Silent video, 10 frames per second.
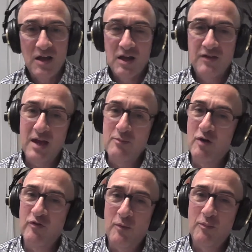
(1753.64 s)
They
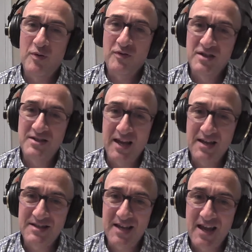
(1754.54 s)
move up, the
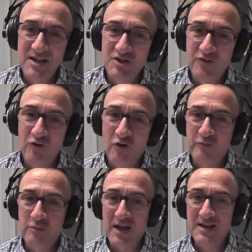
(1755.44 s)
Saints, into
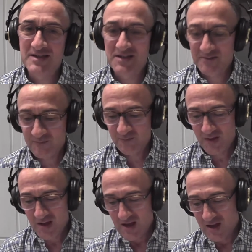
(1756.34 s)
4th place.
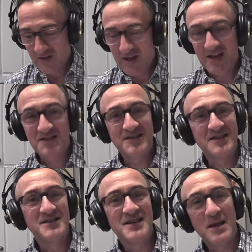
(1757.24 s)
They had
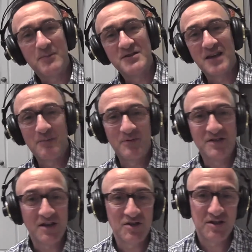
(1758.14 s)
68%
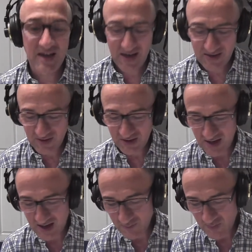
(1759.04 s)
possession in the
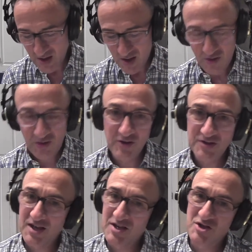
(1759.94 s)
game,
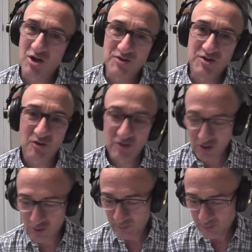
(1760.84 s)
13 shots on
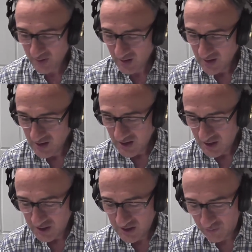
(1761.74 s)
goal.
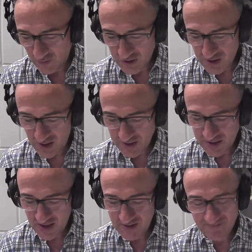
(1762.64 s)
Sheffield
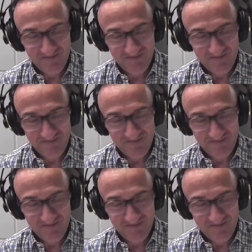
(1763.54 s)
United,